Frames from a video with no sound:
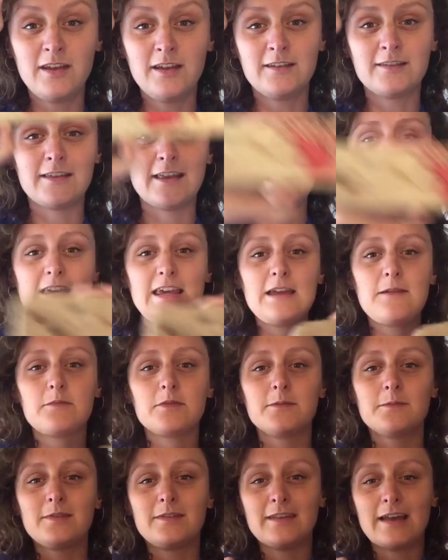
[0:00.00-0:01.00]
So they keep
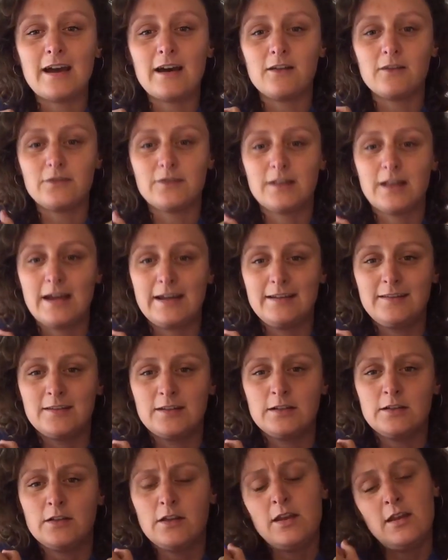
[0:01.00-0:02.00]
themselves nice
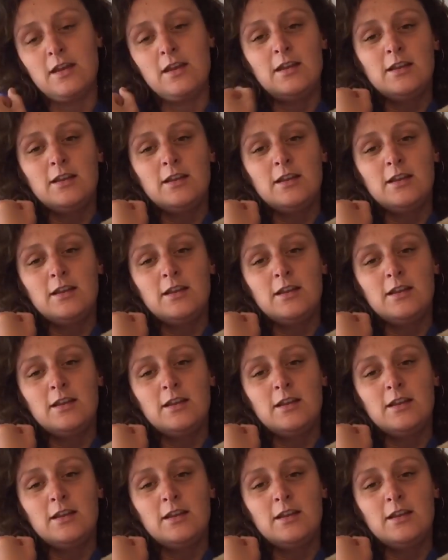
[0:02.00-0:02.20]
and